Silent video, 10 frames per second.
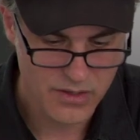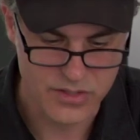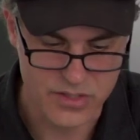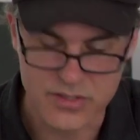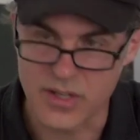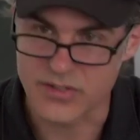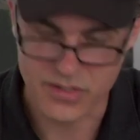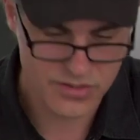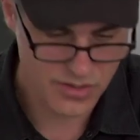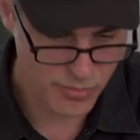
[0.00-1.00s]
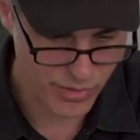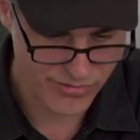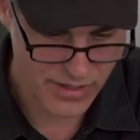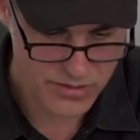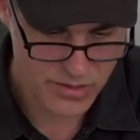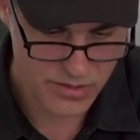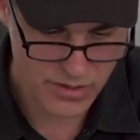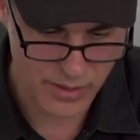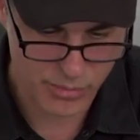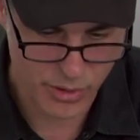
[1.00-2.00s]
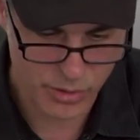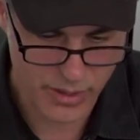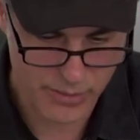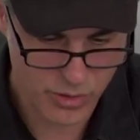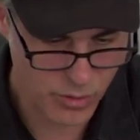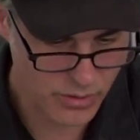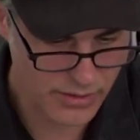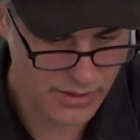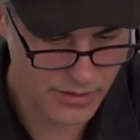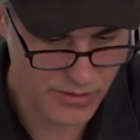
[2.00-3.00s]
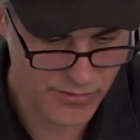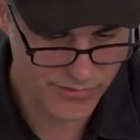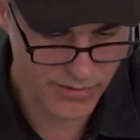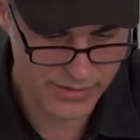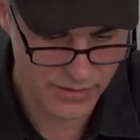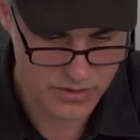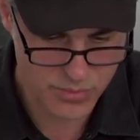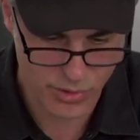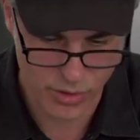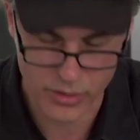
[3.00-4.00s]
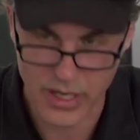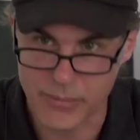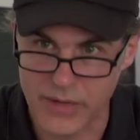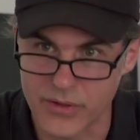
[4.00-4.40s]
She's assistant professor and program coordinator of the fine arts program at